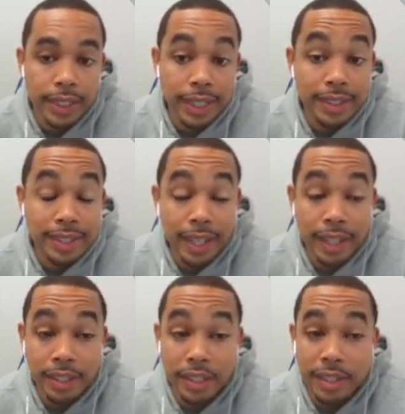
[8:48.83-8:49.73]
That's the
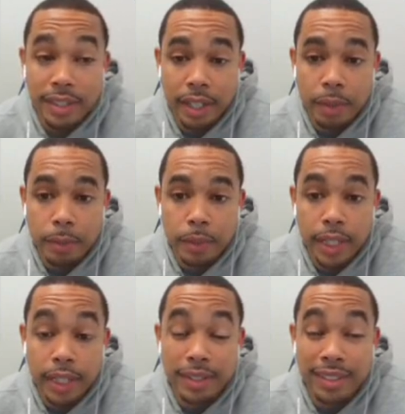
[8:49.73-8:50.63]
second. She's the second. She
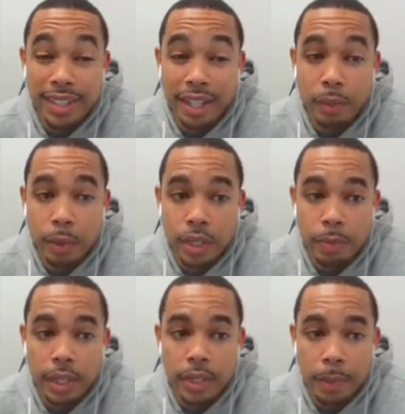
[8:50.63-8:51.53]
got the second
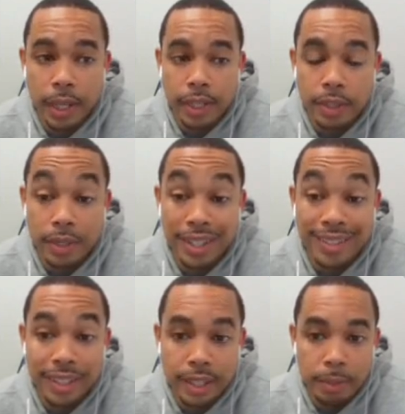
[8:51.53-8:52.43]
worst plus minus on the
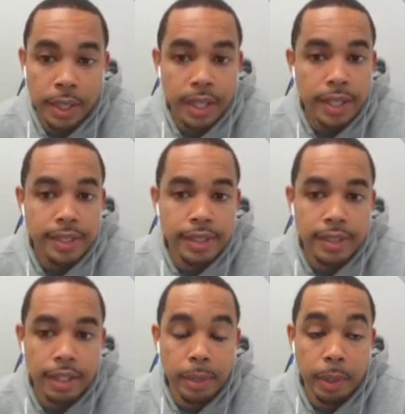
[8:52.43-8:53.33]
team since
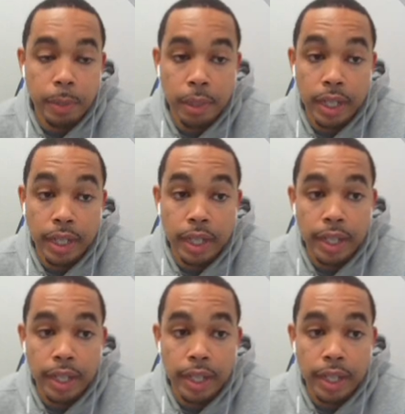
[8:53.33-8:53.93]
the Olympic break.